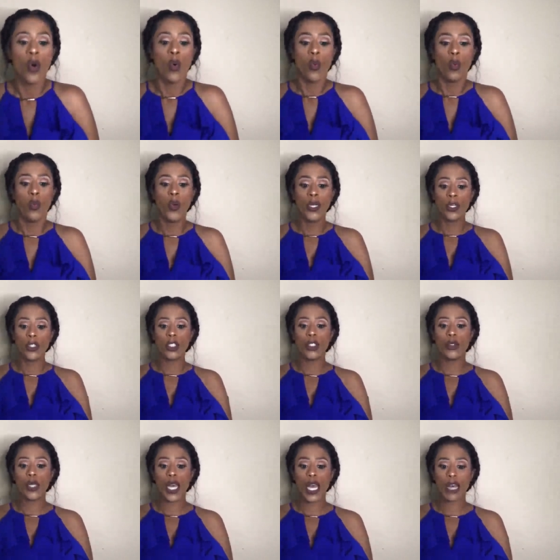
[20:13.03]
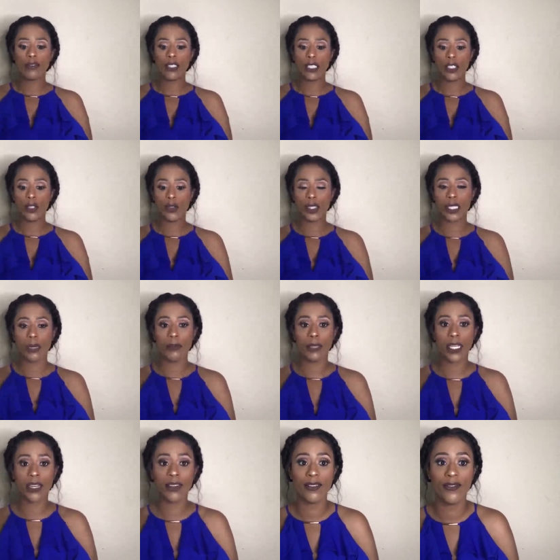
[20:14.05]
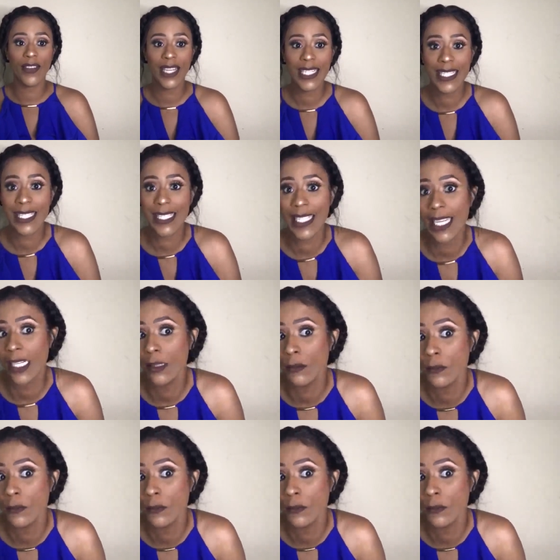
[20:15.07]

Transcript: Will you have to do some convincing?